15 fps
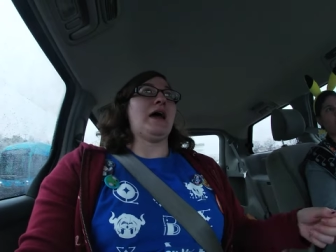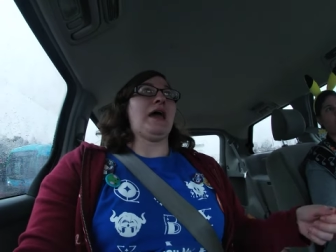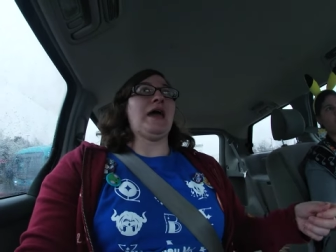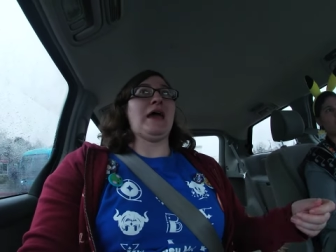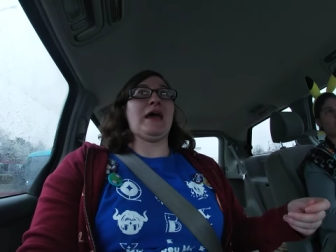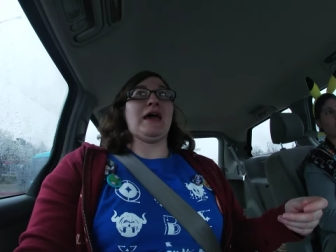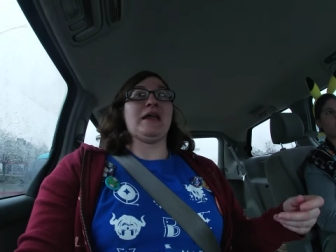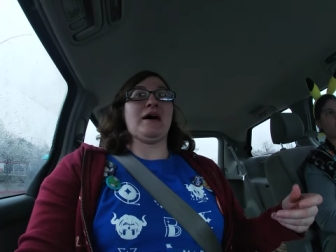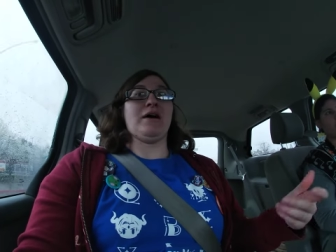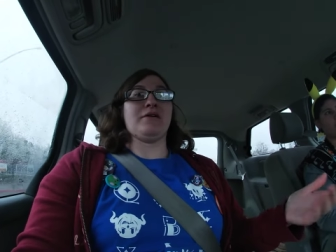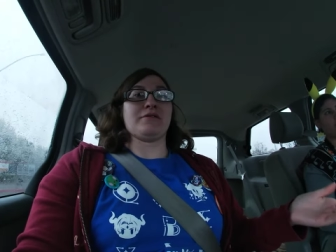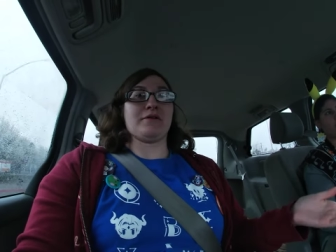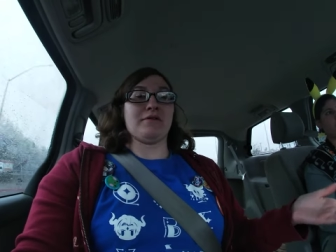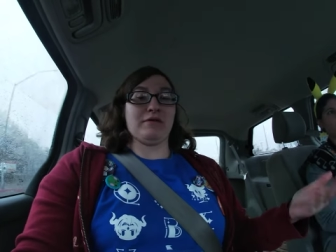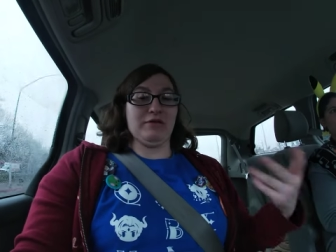And
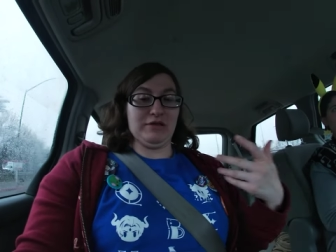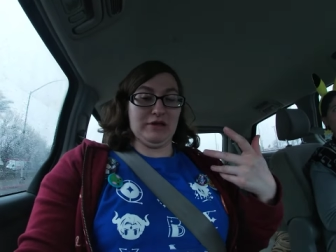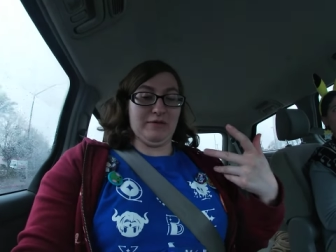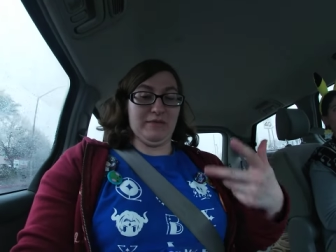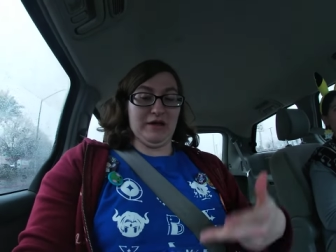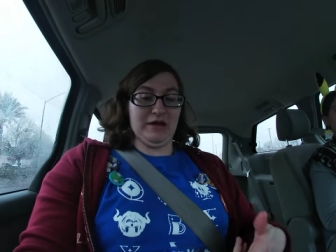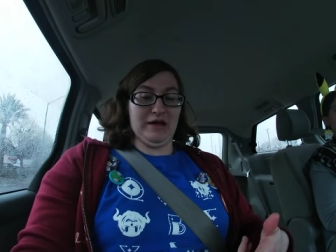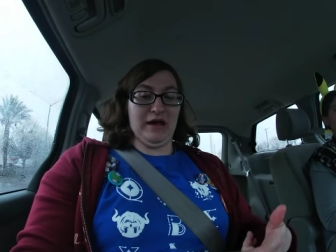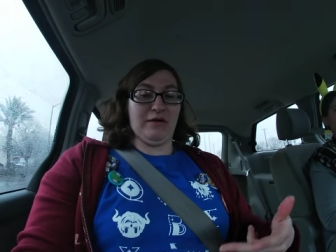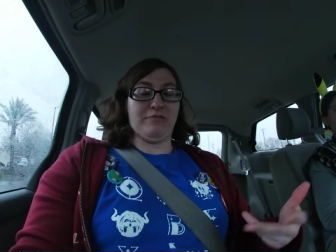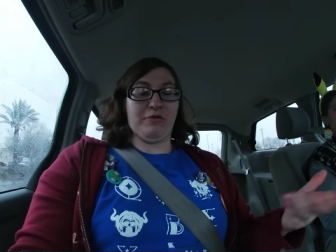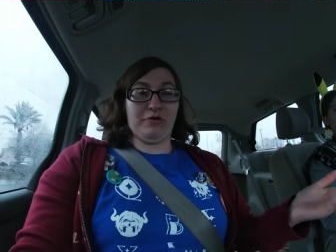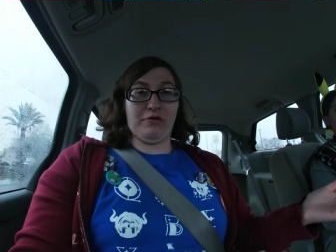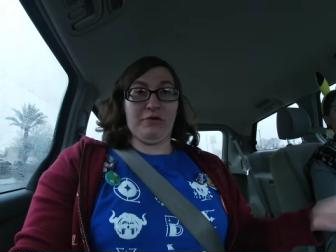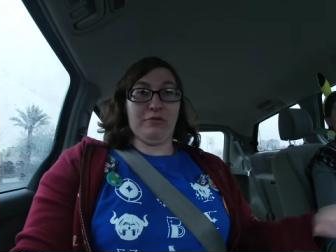also you see me at
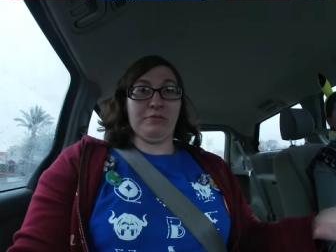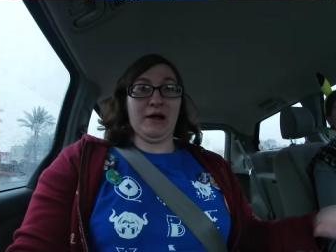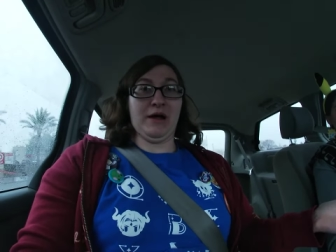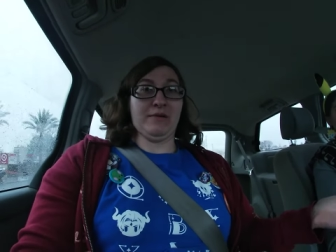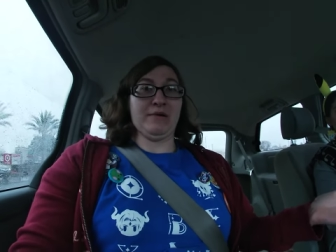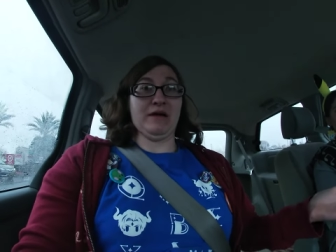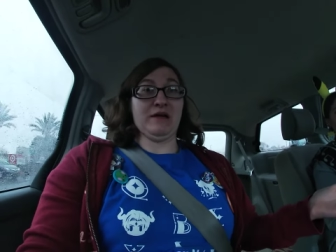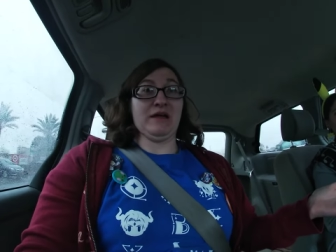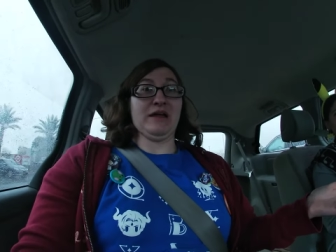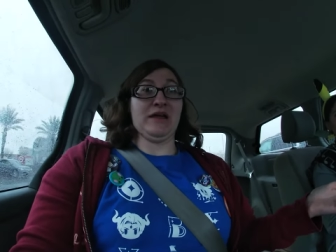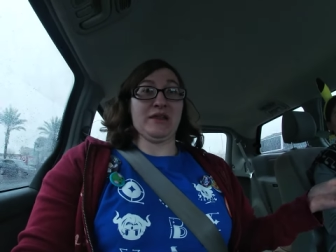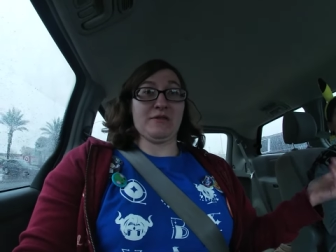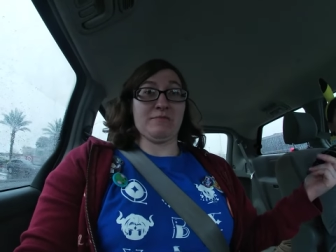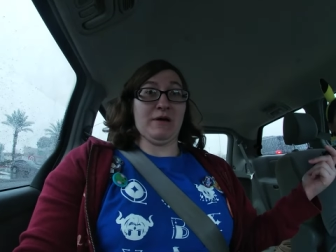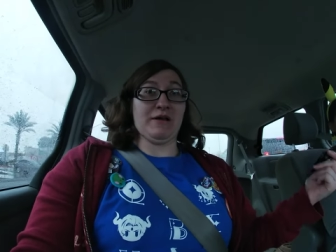Marvel Baby
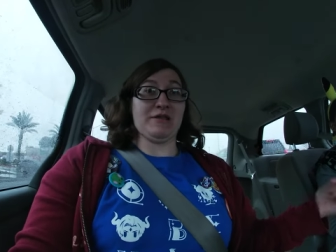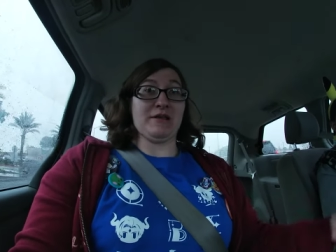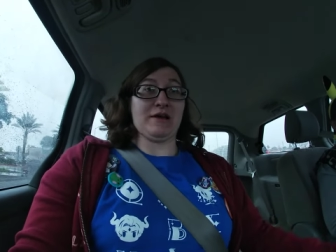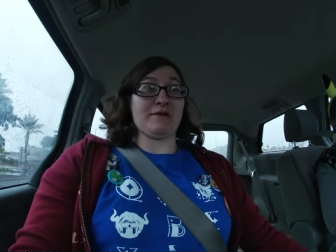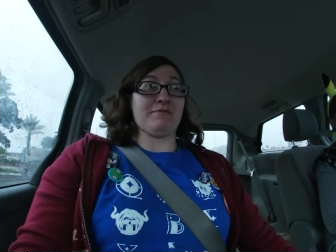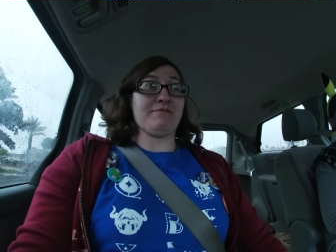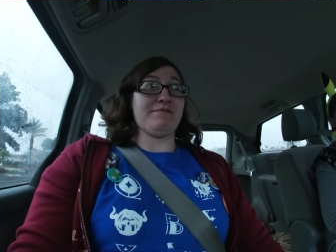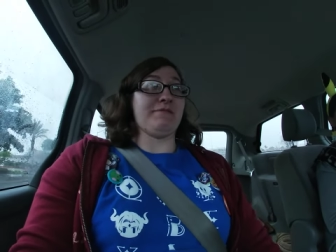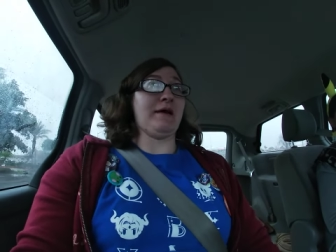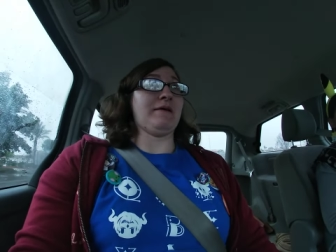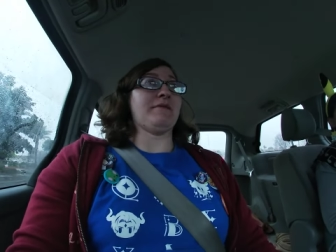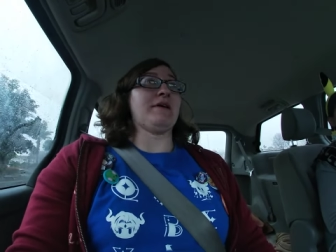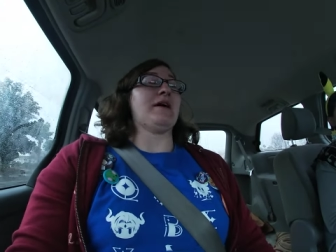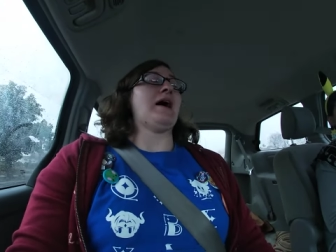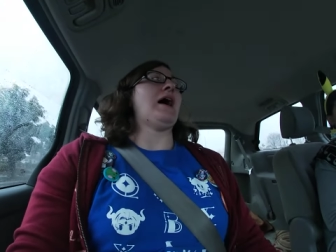is my second
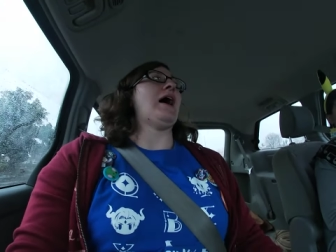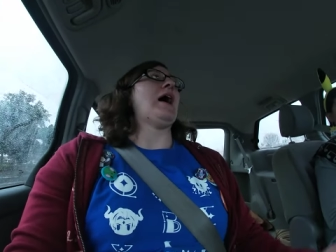favorite.